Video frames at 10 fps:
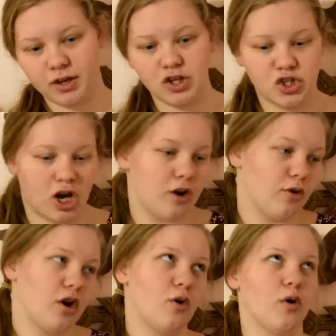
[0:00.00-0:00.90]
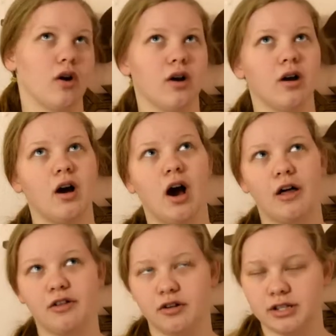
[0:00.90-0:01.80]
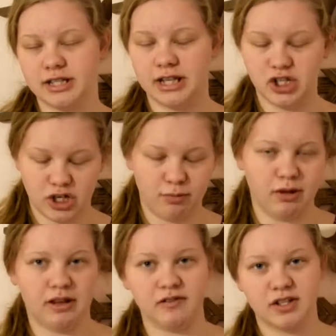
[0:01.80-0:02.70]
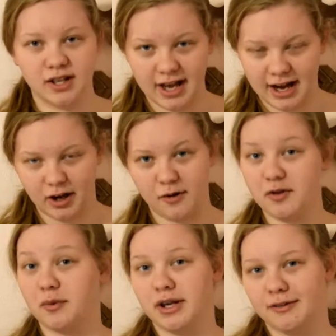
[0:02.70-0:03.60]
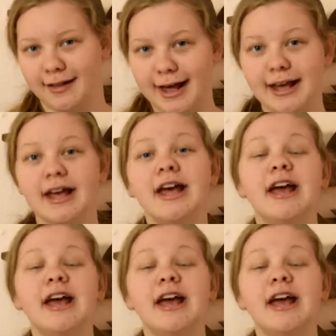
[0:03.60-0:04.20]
genre or authors that she believes kind of go with what you like.